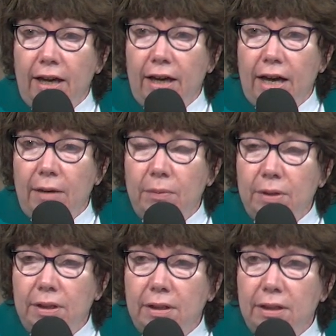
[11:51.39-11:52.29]
God
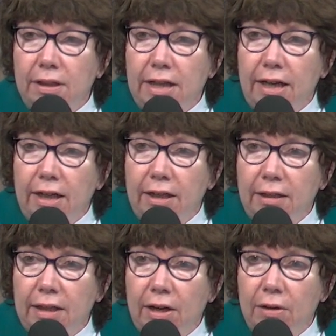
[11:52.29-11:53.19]
was
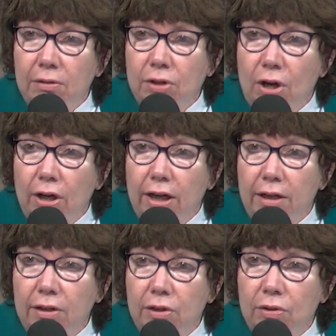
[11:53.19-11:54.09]
standing there
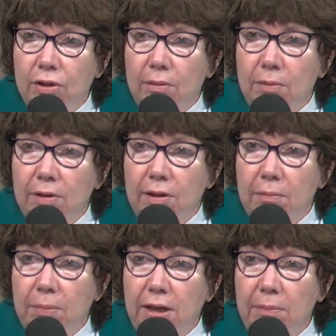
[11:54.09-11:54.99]
talking to some of the
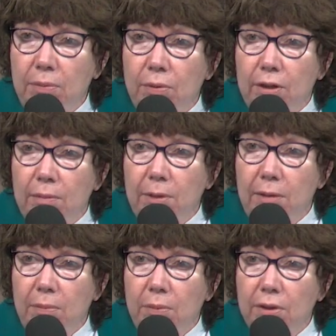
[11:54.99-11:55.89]
people, and the
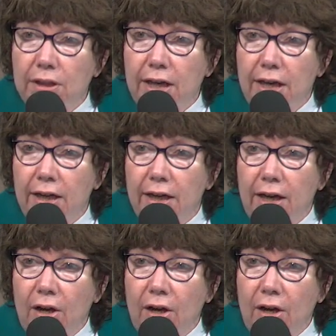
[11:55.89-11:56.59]
people were saying,